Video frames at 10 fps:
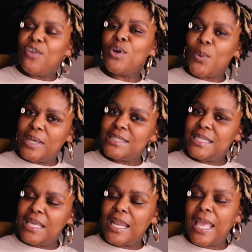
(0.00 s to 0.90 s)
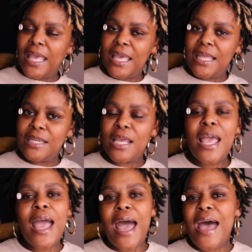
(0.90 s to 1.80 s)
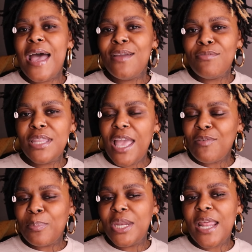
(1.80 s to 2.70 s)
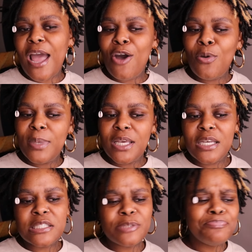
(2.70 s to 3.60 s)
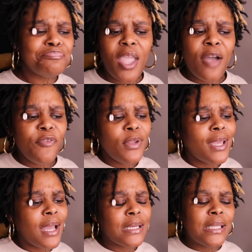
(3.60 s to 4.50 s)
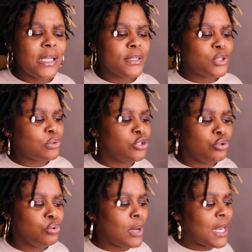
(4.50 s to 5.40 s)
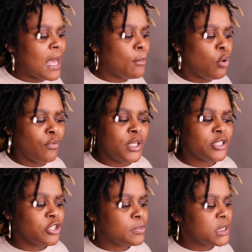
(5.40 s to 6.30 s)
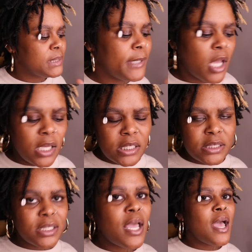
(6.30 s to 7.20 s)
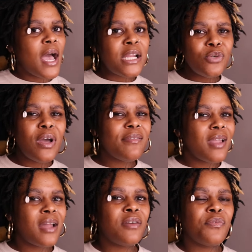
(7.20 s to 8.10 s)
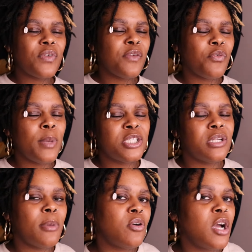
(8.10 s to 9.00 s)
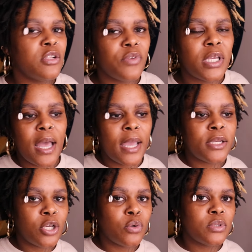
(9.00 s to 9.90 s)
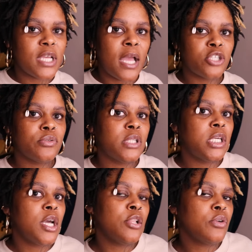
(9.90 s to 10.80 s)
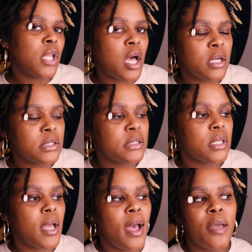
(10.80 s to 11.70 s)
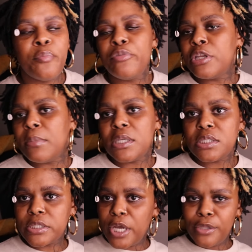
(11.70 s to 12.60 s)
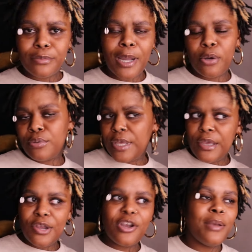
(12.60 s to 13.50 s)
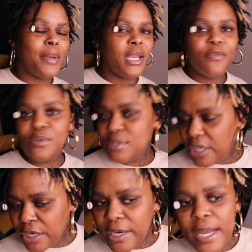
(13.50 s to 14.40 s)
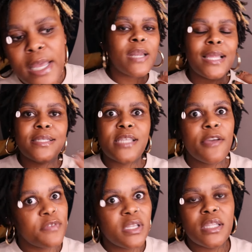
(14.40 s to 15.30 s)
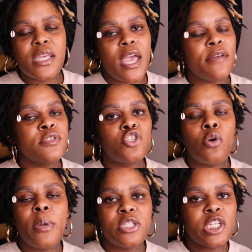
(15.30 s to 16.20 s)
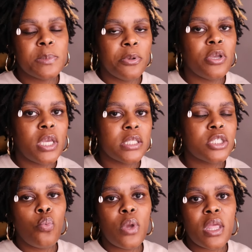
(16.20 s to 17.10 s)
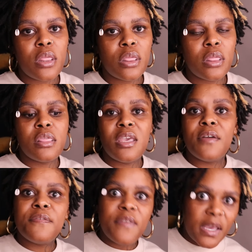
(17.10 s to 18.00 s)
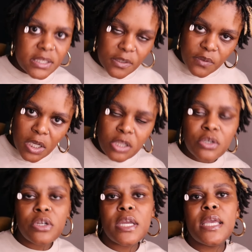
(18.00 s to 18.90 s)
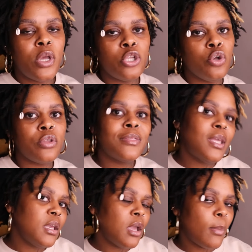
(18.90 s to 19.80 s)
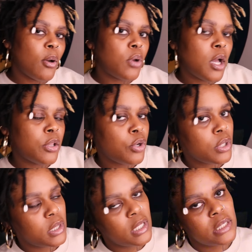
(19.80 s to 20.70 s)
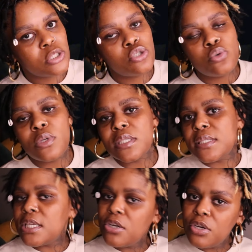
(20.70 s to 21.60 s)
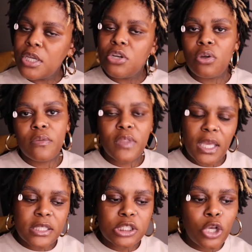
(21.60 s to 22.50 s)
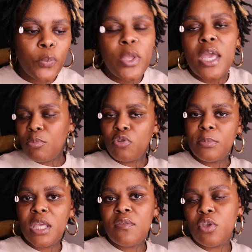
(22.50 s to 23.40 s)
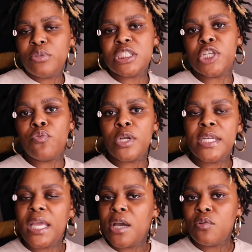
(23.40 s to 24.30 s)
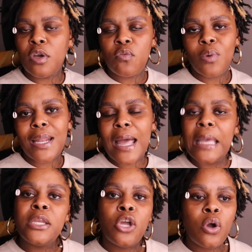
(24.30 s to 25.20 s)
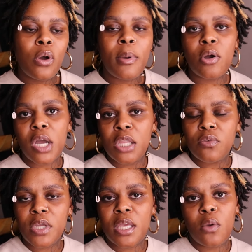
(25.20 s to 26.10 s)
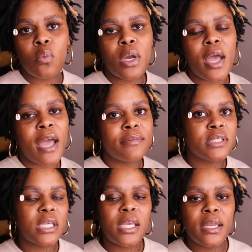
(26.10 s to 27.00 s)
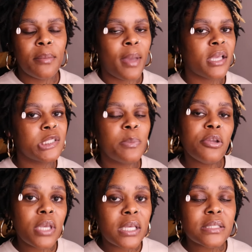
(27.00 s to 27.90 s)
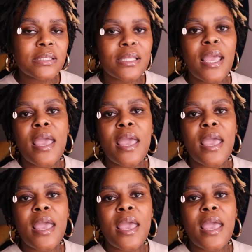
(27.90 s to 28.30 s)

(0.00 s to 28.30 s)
requested, and I really haven't put it out because I felt like I needed to do a lot more research. But to be honest, I do have a lot of information about coloring. I don't actually color locks. I pretty much colored my own hair and my nephew's hair. But I definitely have so much experience with the effects of color. When you're thinking about color, the things to consider and all of that. So I'm going to be giving you just a rundown of what I know about coloring and what I've seen in my experience,